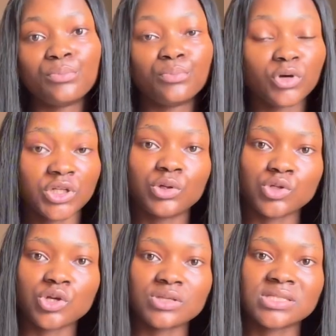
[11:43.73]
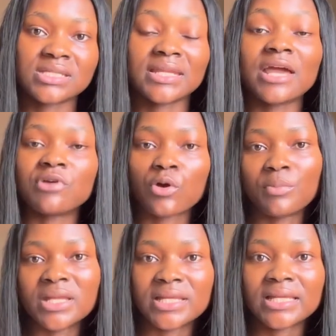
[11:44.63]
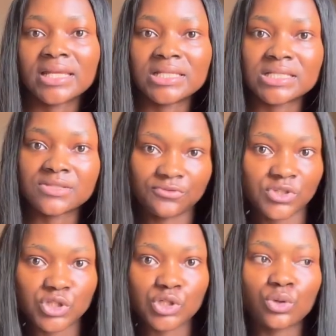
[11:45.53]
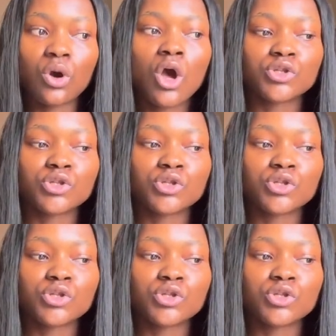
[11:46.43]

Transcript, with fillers: body lotions that i recommended in this video